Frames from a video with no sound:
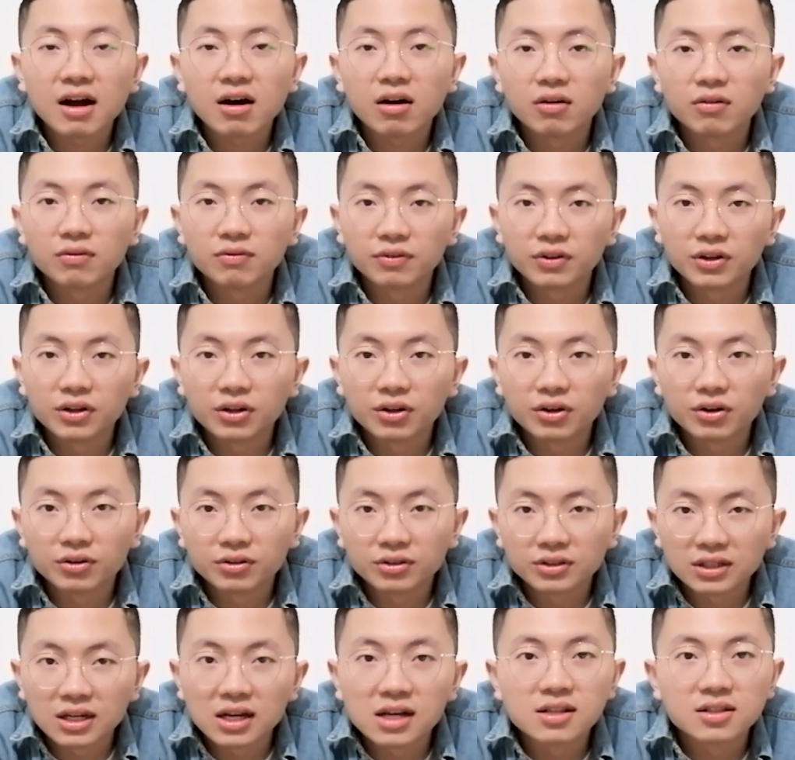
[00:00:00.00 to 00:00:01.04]
our
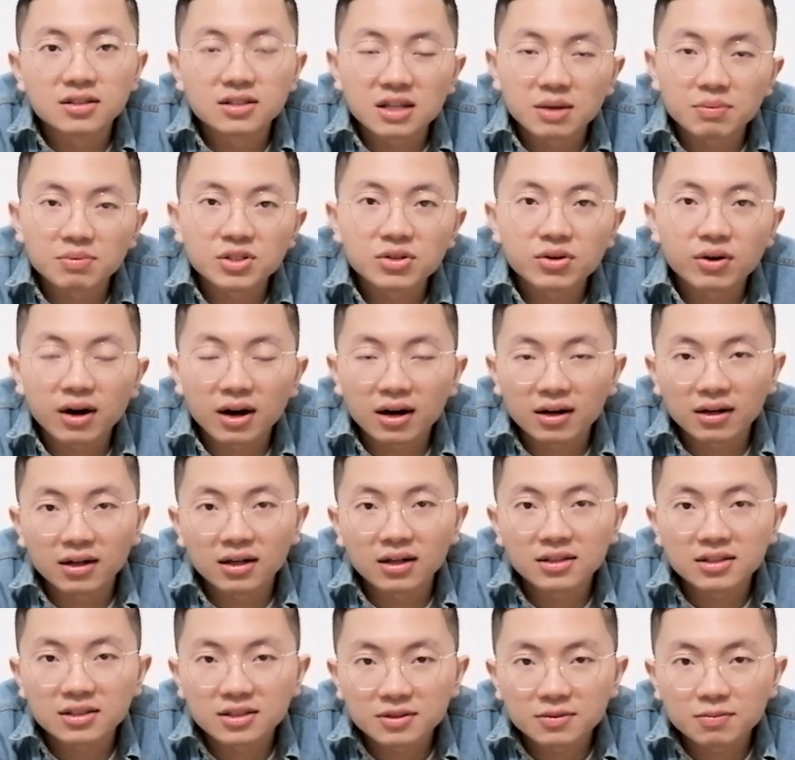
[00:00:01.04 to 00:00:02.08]
videos and subscribe
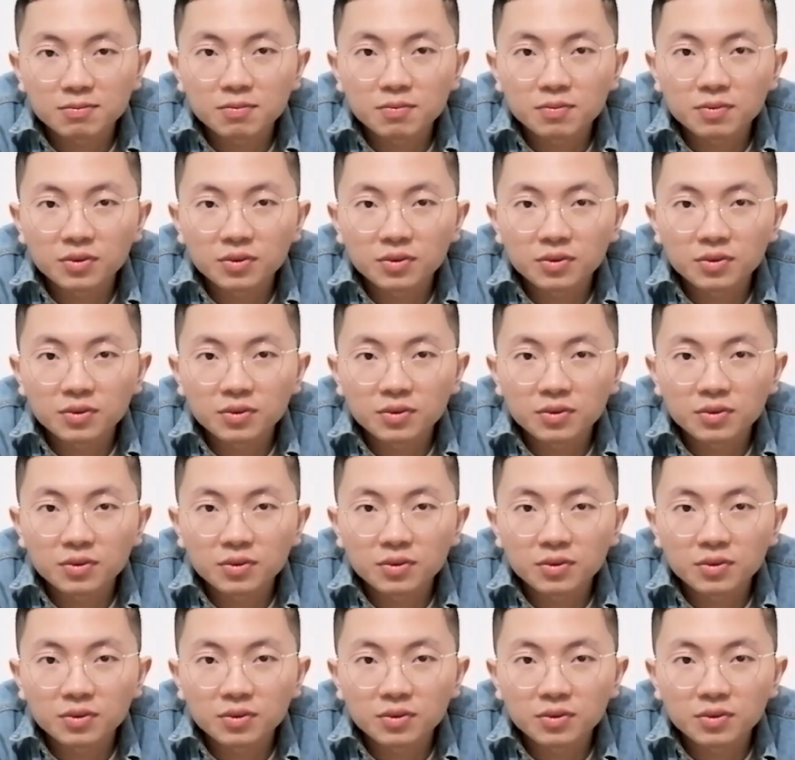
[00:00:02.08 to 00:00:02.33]
us.